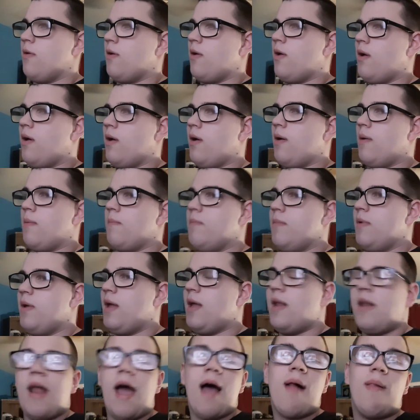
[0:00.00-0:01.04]

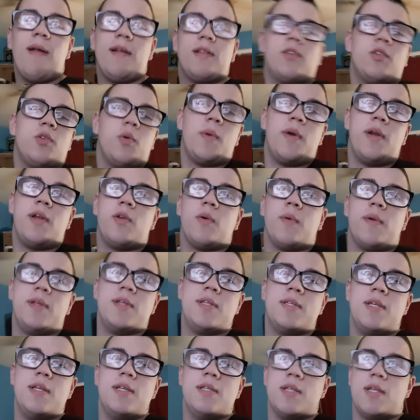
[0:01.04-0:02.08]
And not like the 2020
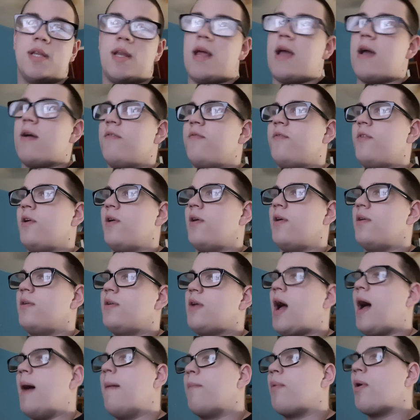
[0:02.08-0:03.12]
season after
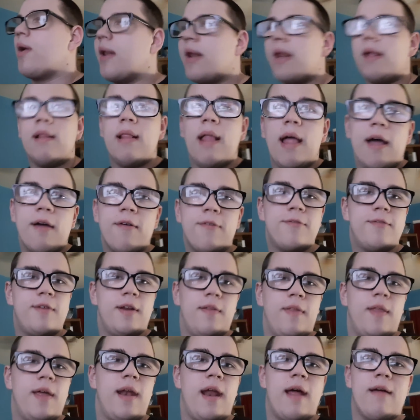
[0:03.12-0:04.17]
Tom Brady left
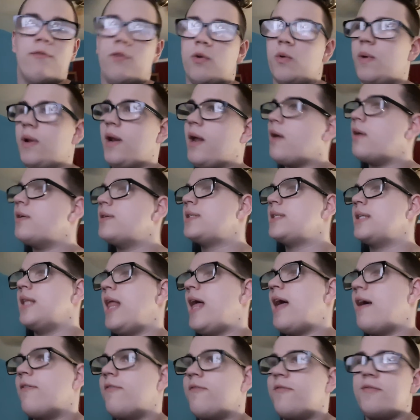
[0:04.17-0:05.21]
and then everyone else
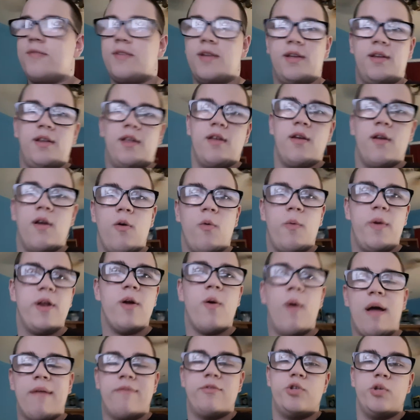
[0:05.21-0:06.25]
left. And, we
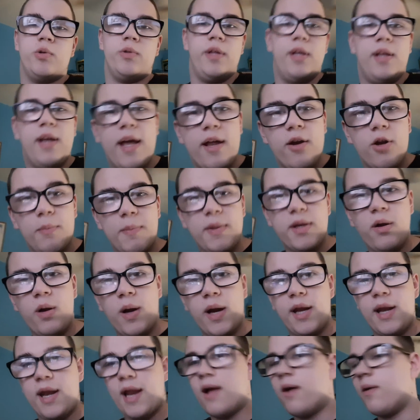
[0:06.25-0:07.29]
don't have Julian Edelman
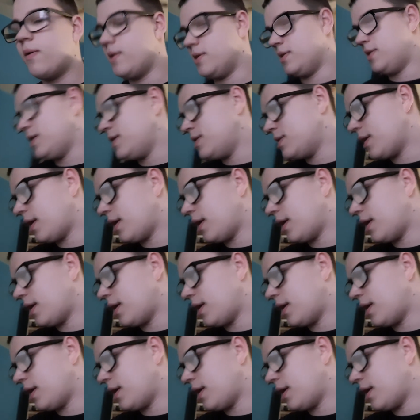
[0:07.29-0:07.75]
right now because he's